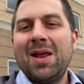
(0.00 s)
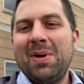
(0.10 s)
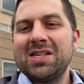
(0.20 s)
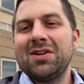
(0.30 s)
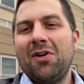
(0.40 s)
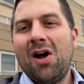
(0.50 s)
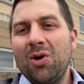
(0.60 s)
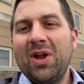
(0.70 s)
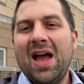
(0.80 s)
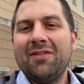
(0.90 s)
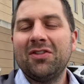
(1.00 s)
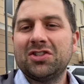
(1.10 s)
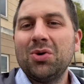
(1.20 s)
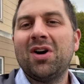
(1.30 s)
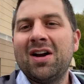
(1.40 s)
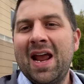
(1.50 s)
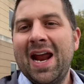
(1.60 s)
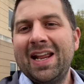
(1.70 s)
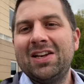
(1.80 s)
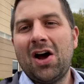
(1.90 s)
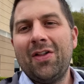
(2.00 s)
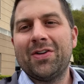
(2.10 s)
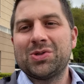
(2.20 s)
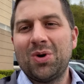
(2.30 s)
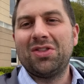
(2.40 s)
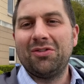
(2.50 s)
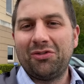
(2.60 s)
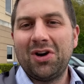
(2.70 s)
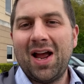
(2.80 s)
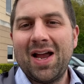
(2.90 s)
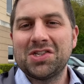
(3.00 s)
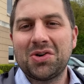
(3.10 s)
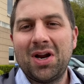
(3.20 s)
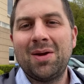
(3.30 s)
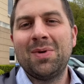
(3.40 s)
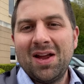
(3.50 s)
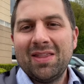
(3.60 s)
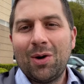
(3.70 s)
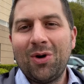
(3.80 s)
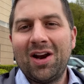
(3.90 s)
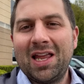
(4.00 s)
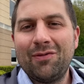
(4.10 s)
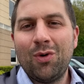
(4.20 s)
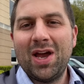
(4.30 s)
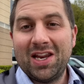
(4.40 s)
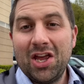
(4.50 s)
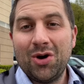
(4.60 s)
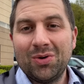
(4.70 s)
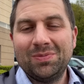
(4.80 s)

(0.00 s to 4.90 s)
And best of all, we have $280 worth of free ice cream that we're gonna give away to you